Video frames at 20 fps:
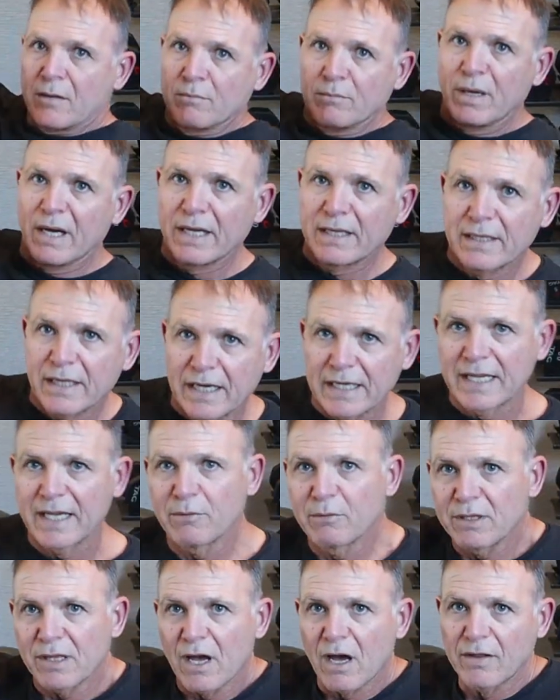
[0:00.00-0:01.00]
But again,
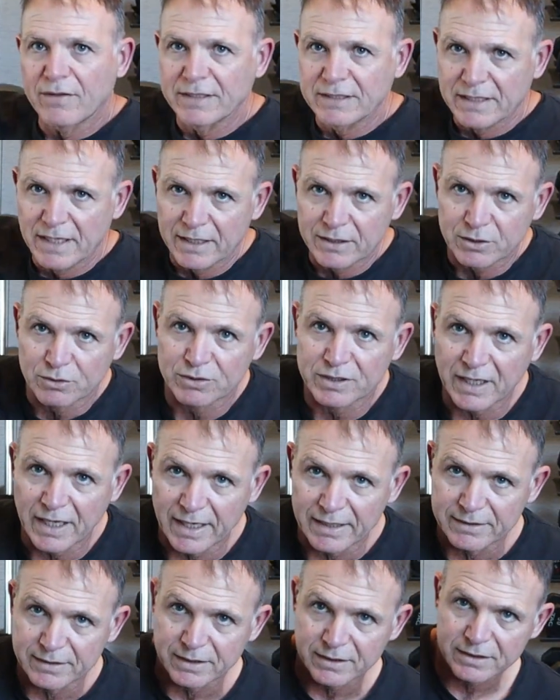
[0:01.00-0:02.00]
with all these
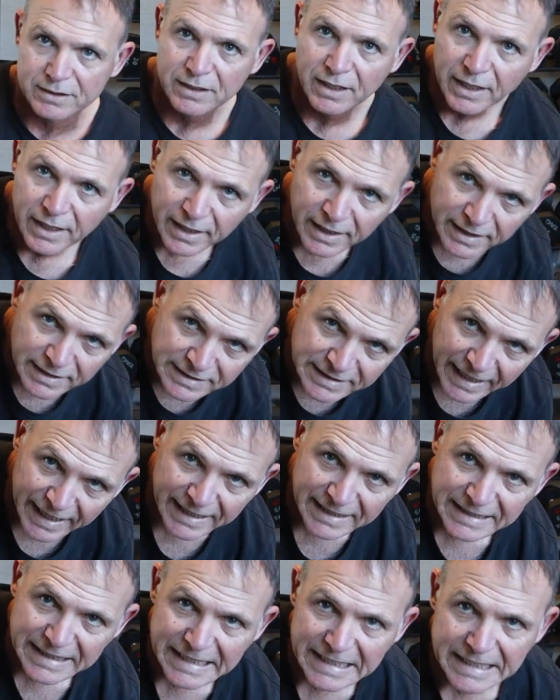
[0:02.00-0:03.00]
exercises,
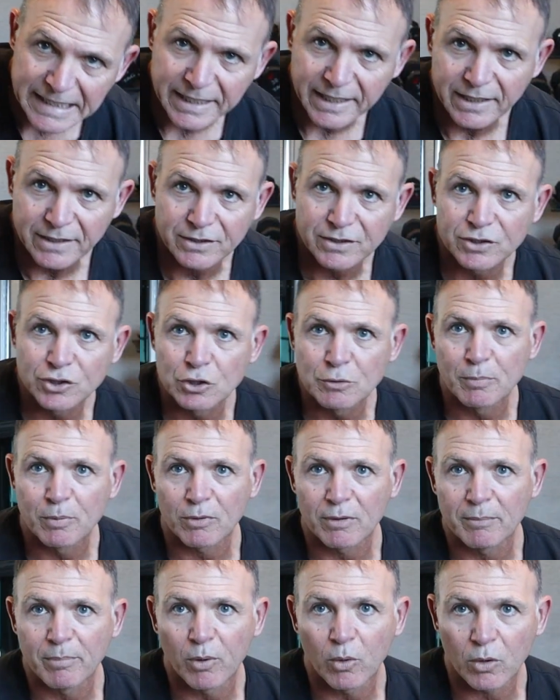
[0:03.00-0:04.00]
technique is super
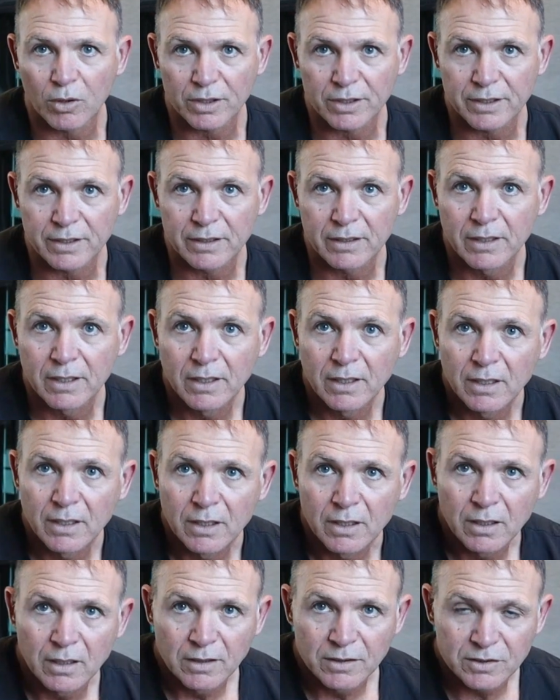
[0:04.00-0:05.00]
important.
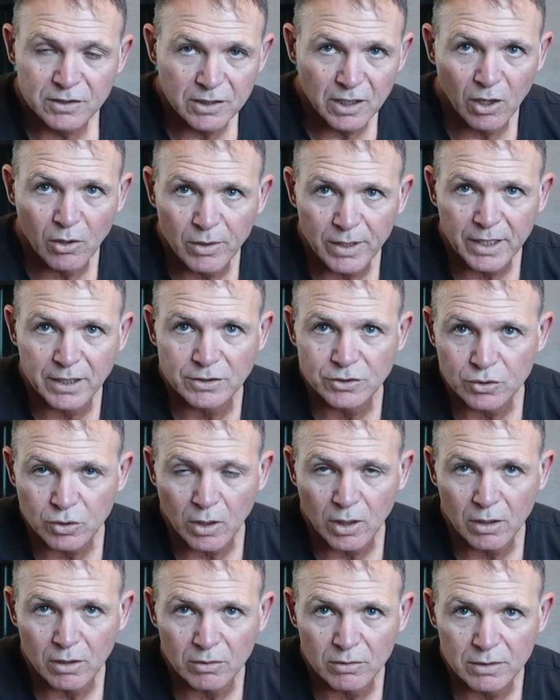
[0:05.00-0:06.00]
Slow and
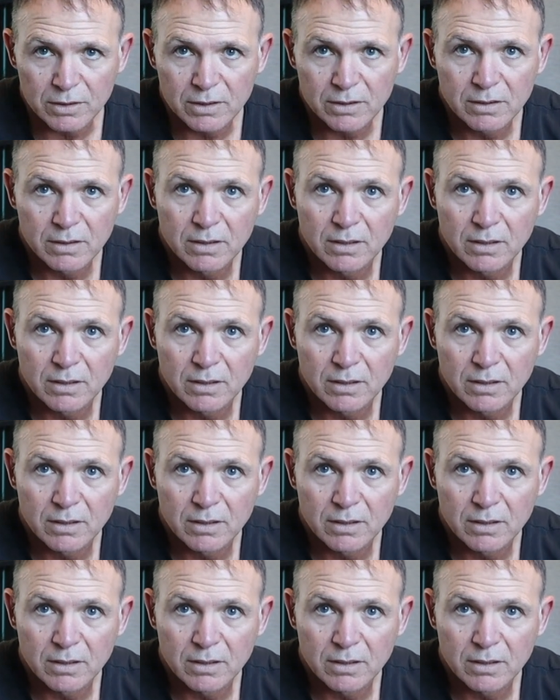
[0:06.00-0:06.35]
controlled.